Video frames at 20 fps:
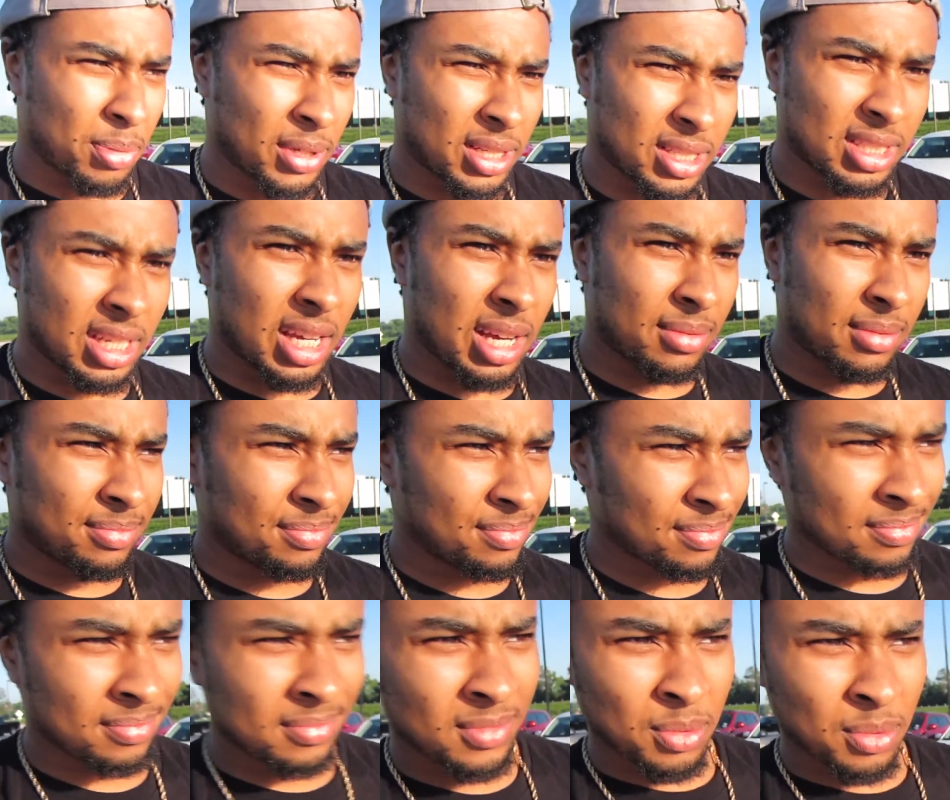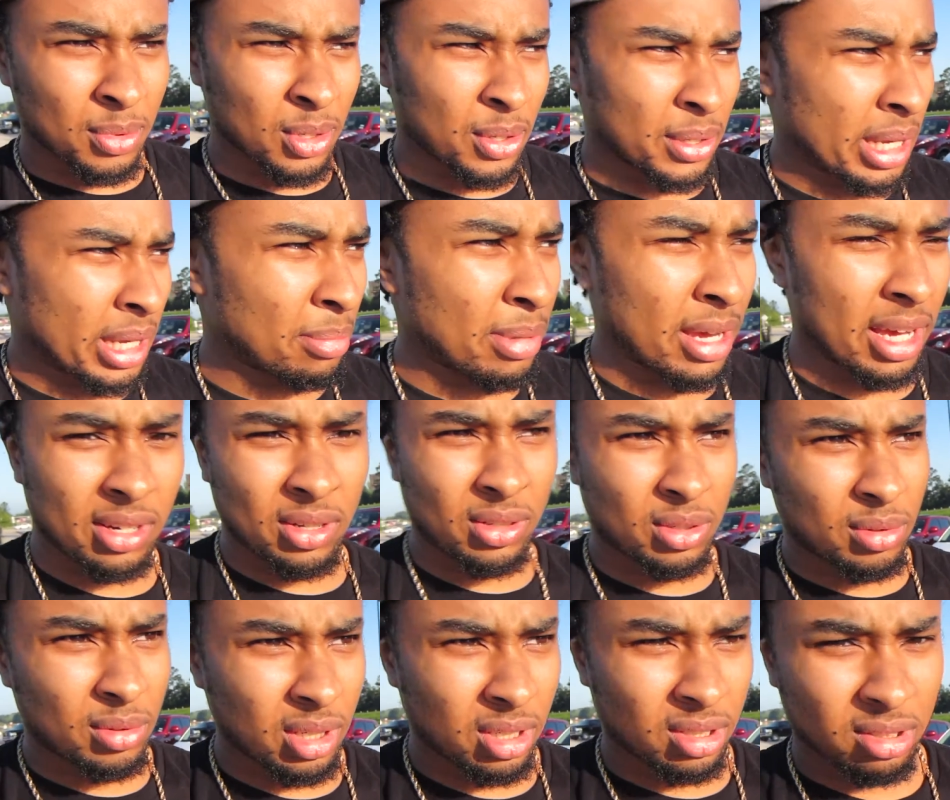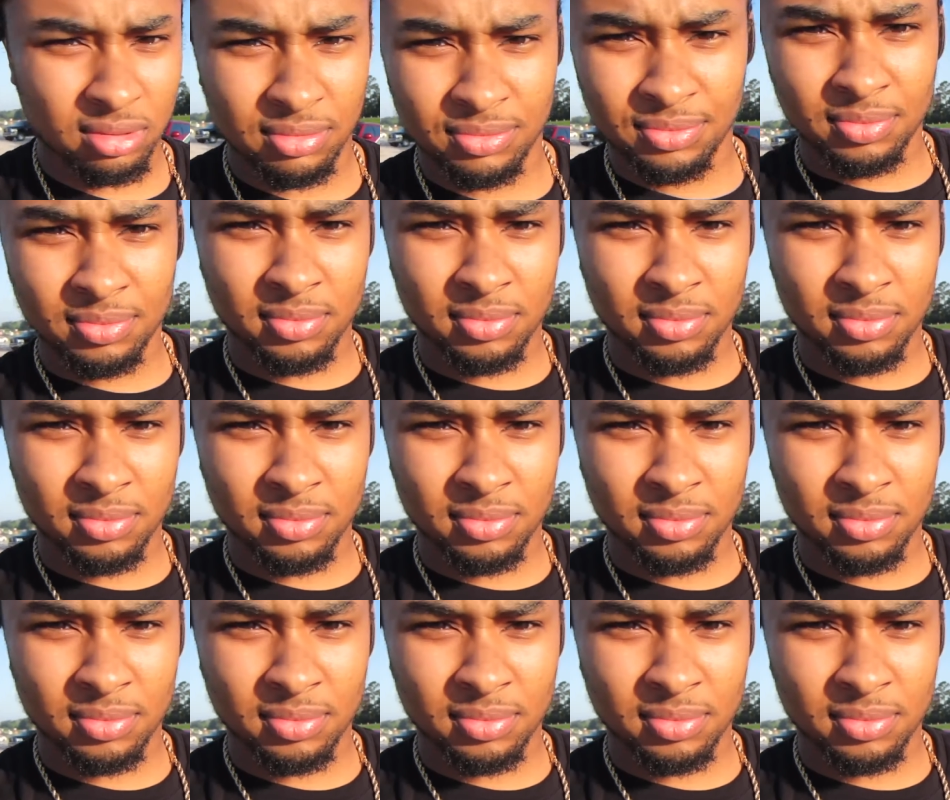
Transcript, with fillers: pit stop. We're gonna get back on the road.